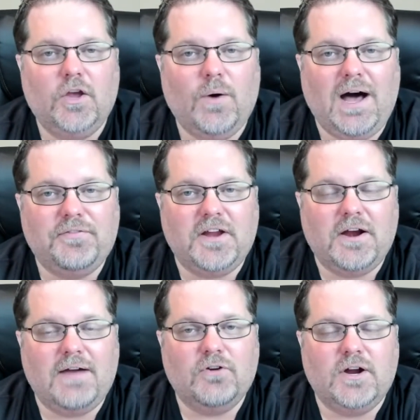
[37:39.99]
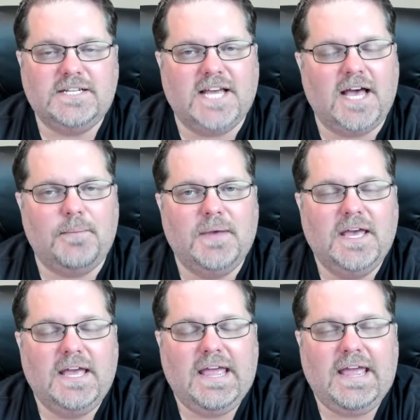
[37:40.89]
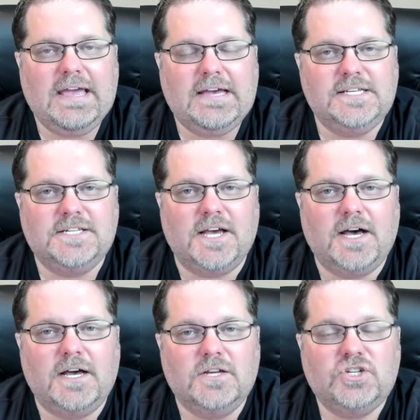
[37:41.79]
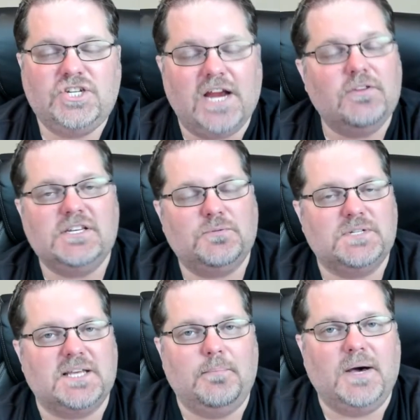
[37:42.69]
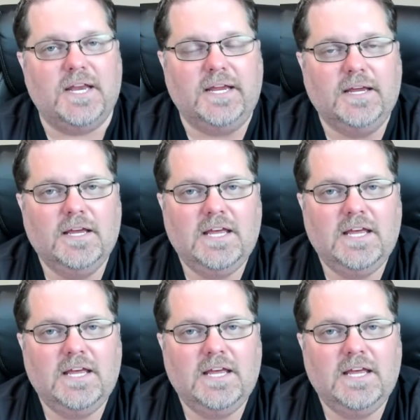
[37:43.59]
Go out there, have a great time, and share this with somebody.